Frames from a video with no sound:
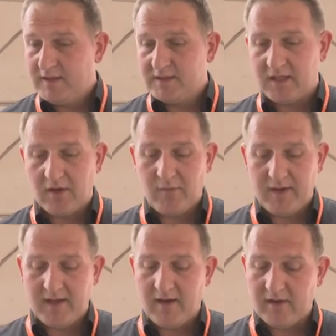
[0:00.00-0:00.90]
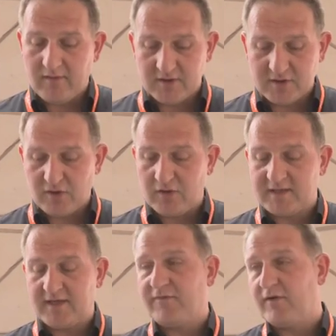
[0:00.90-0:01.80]
So we are
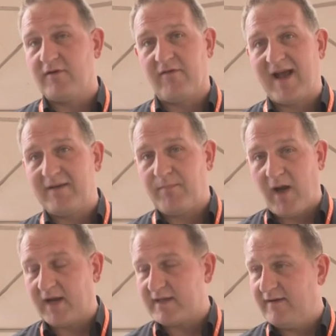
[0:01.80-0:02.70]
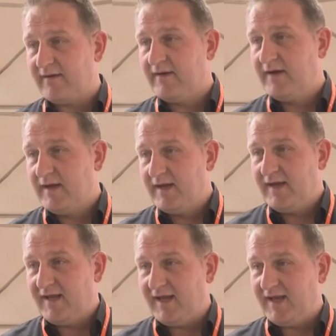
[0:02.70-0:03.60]
searching for the right partner
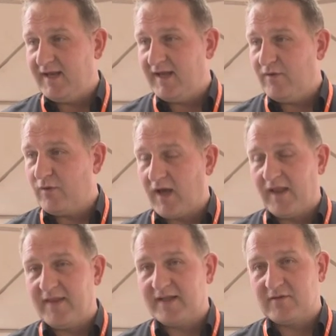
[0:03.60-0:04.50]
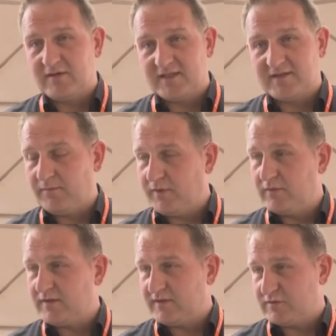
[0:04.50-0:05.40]
in uh, Uganda to
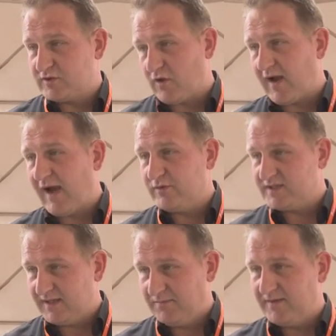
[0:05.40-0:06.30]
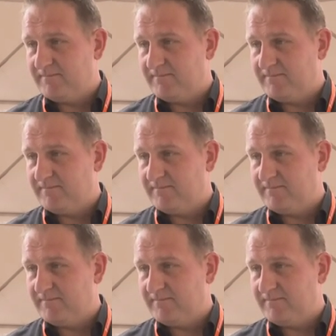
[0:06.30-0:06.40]
distribute and to stock our semen.